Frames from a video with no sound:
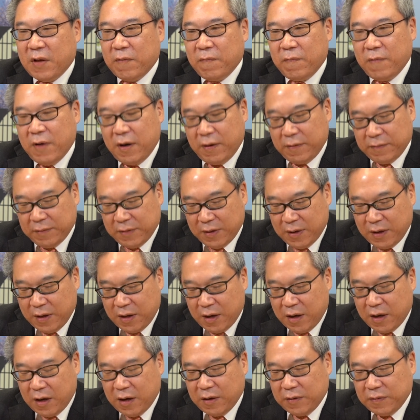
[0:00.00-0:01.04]
Well,
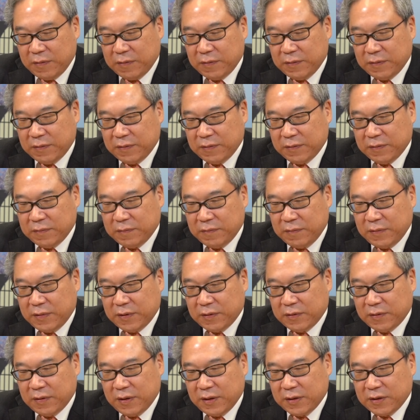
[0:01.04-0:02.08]

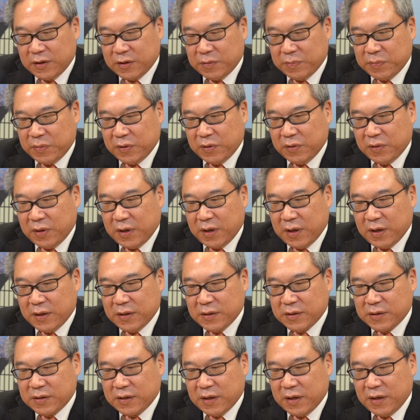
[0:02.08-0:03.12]
Expo
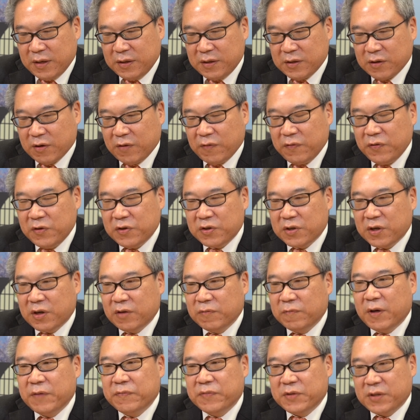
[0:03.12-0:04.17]
has its
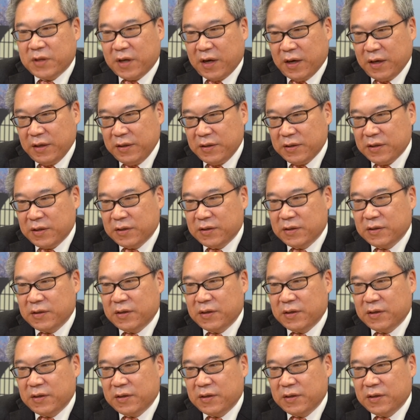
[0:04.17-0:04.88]
official website,